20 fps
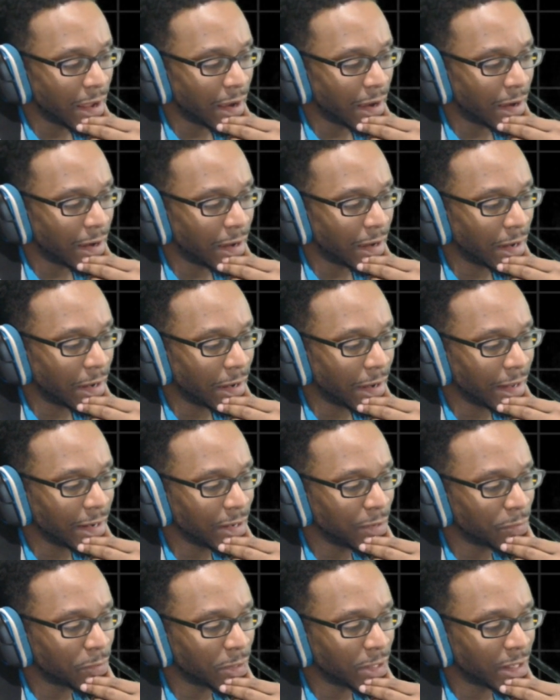I
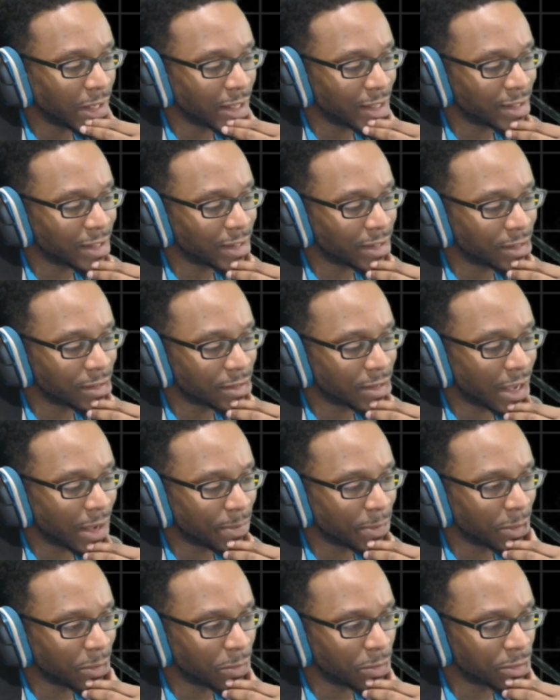didn't realize that this
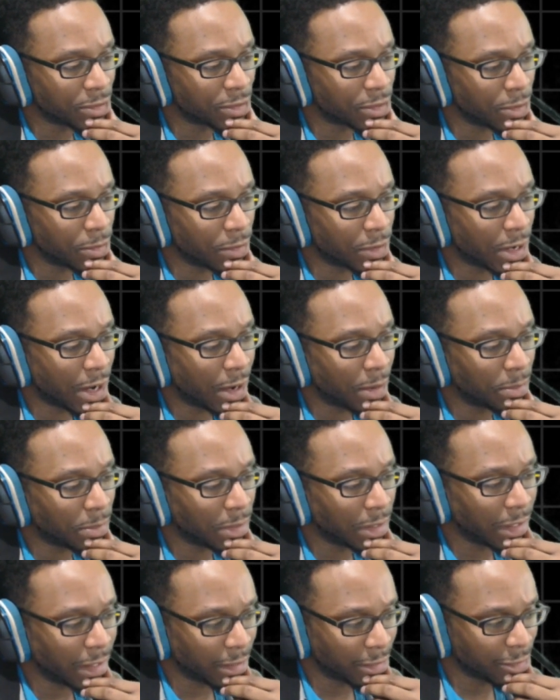topic was so
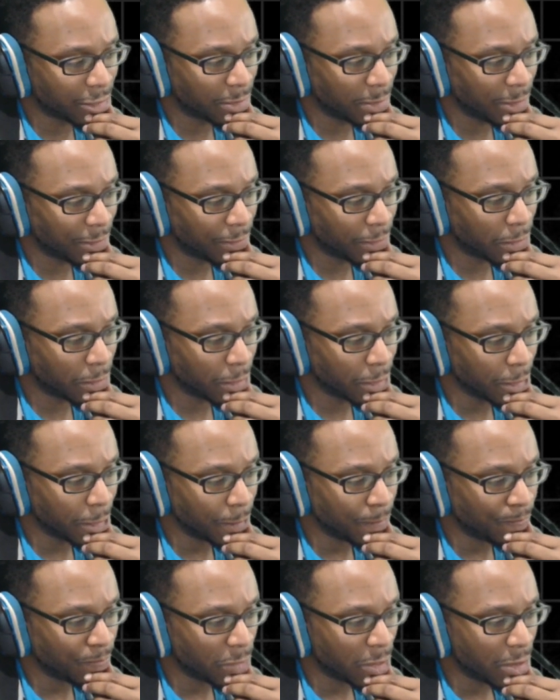complex before,
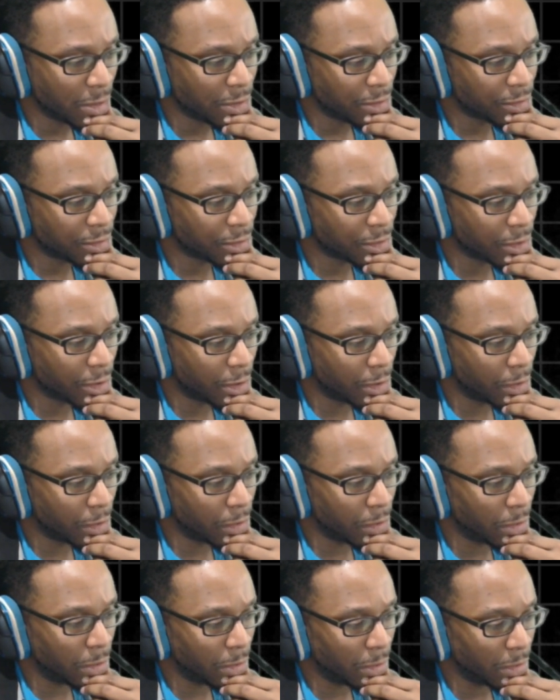
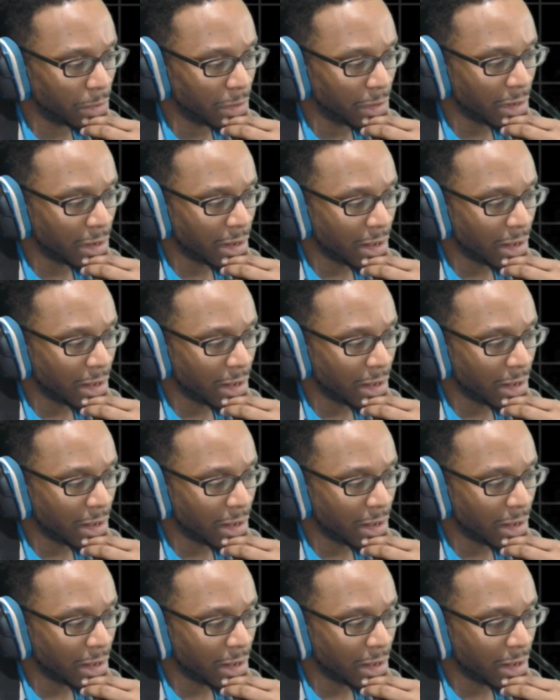so